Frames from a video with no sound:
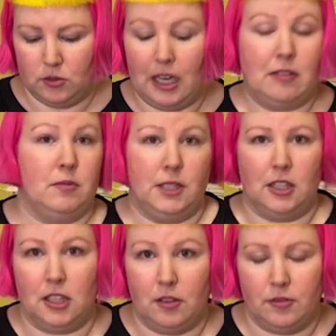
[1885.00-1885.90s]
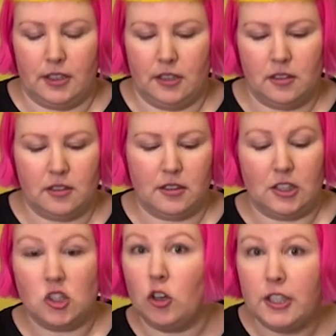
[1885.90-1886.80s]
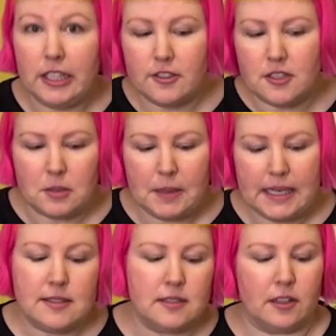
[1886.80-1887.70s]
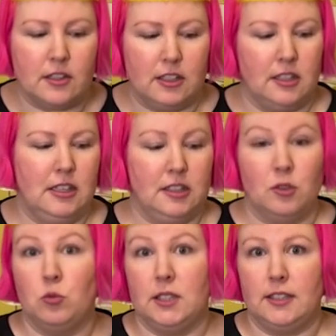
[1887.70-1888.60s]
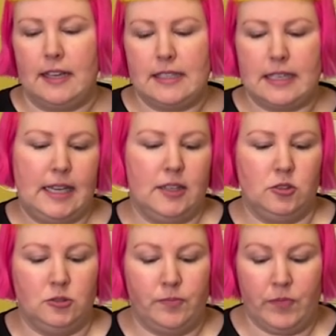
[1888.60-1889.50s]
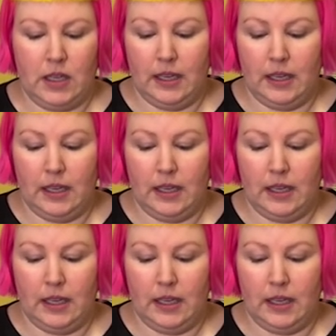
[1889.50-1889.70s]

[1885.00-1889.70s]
I mean, I love the chunkiness of the pieces. I think they're really nice to handle.